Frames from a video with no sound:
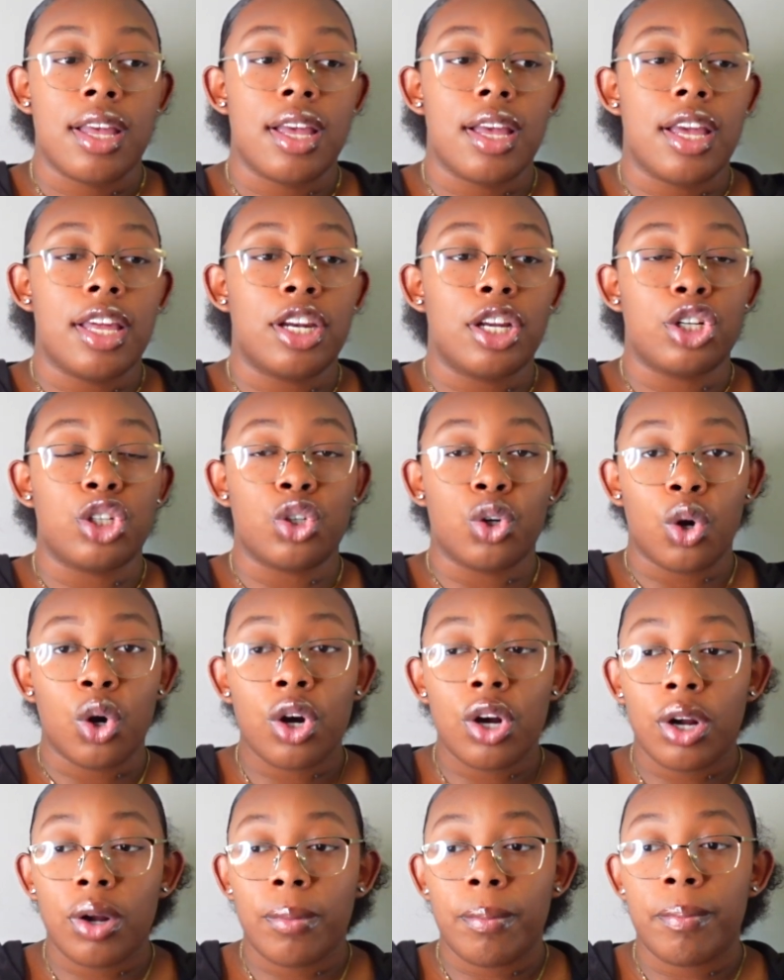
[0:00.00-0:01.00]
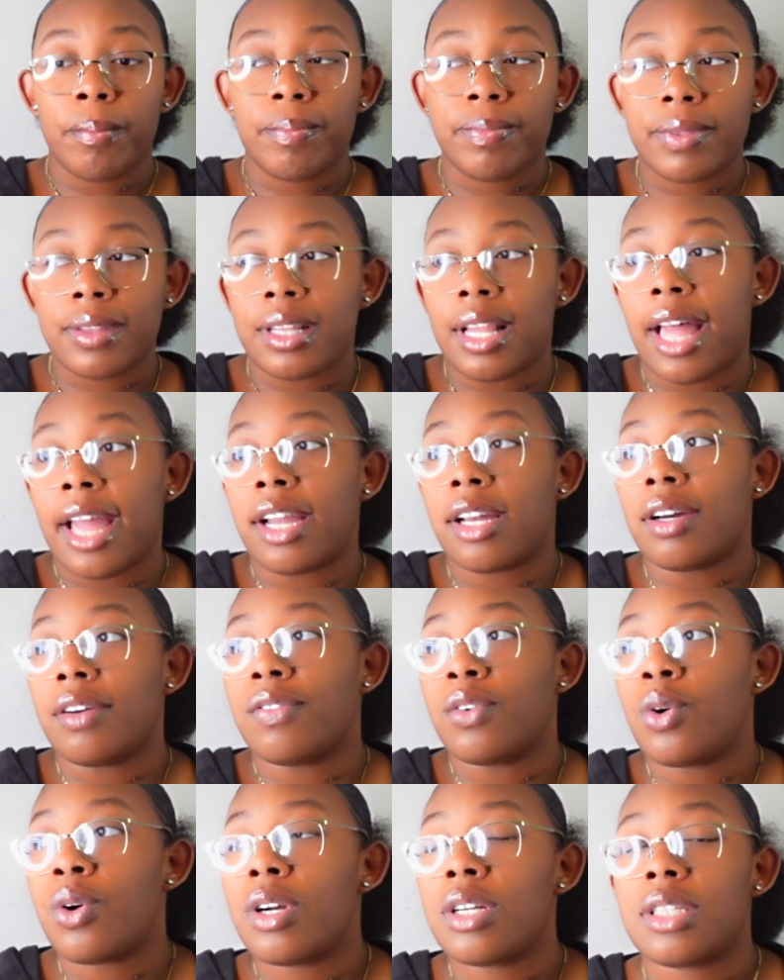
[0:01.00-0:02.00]
in a dorm. Like
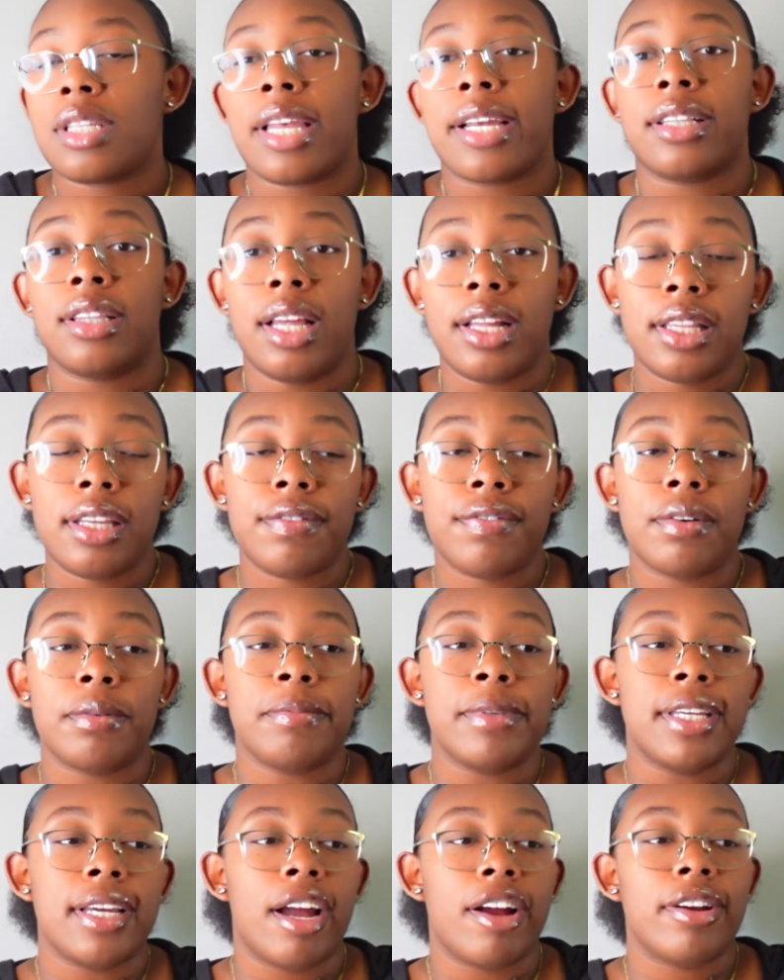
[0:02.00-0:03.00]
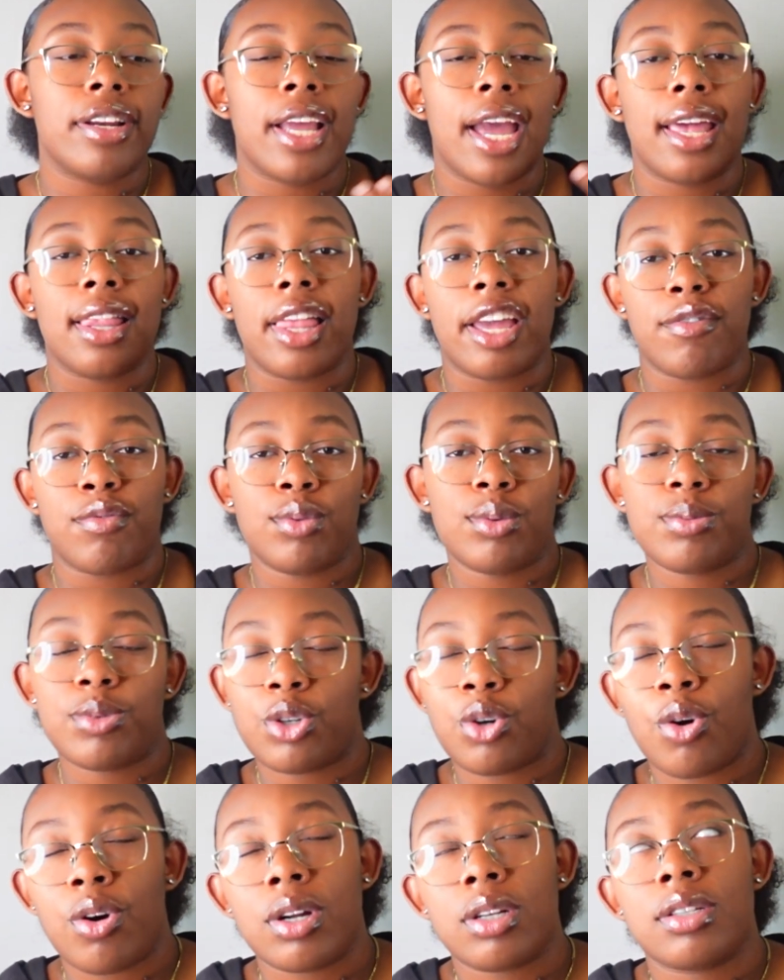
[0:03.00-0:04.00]
of course, like luckily for me, I already had like room
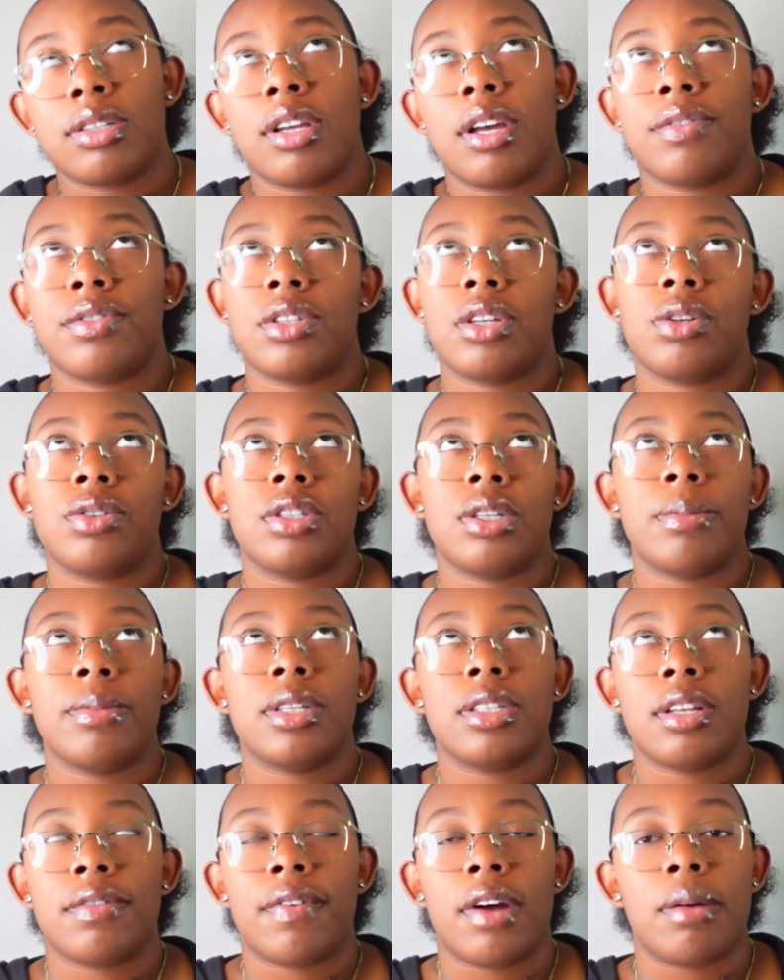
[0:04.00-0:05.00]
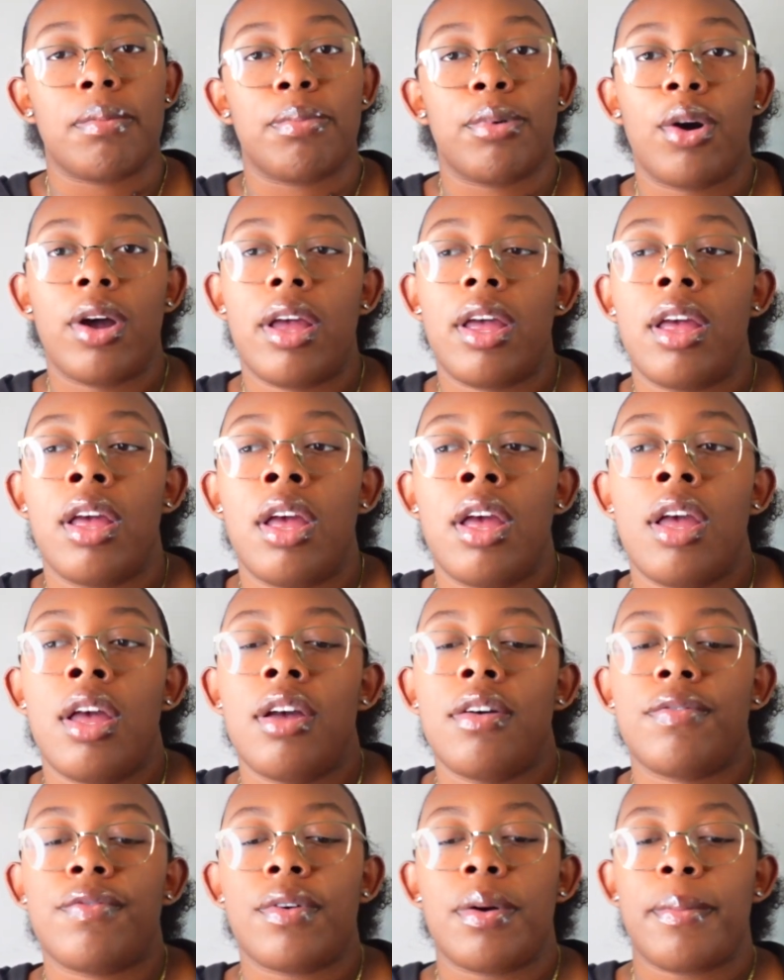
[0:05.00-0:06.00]
decor and stuff, so some of the stuff I bought
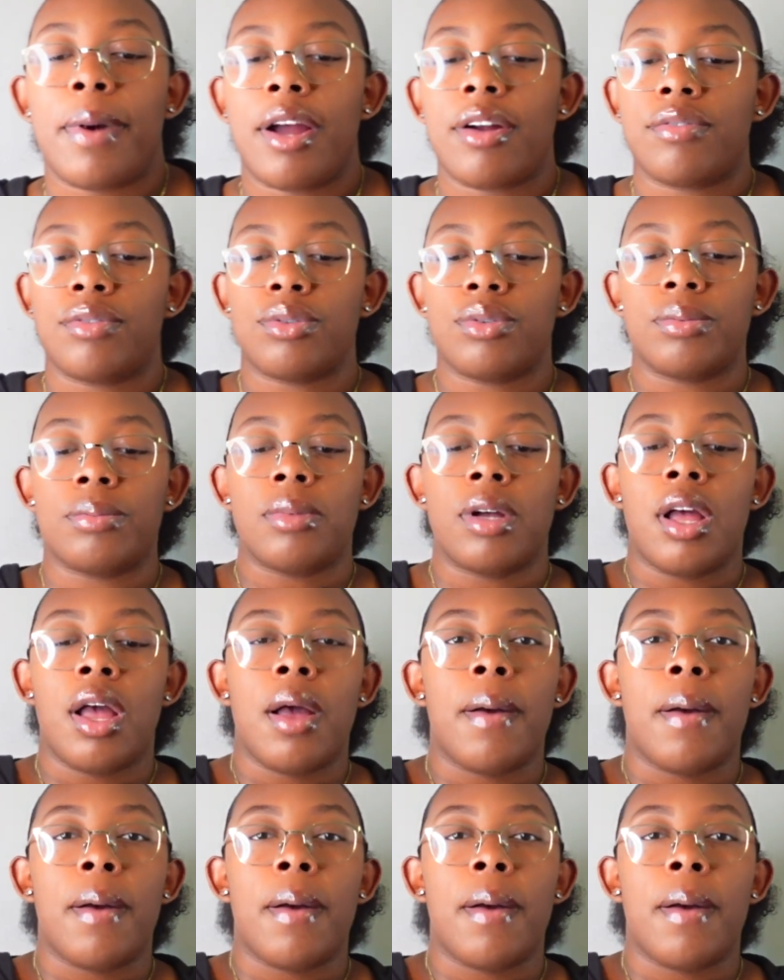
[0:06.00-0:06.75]
from my room,